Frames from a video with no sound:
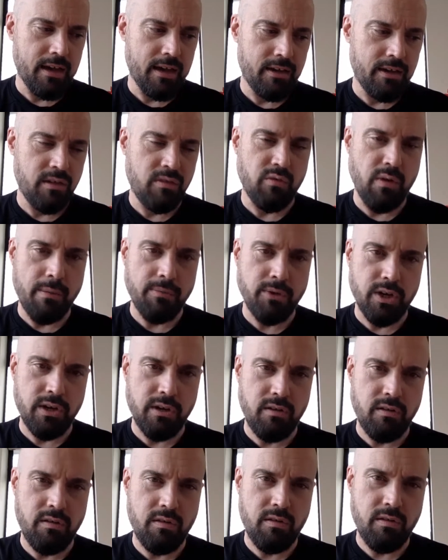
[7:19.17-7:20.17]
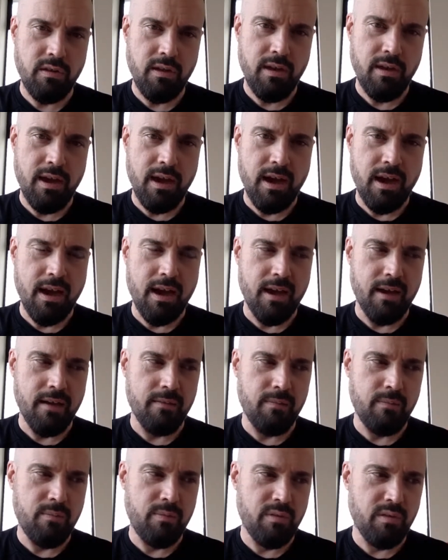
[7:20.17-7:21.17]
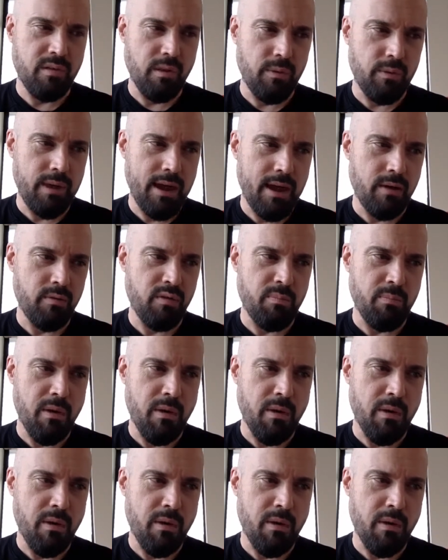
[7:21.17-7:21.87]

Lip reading: disruptions, slowdowns,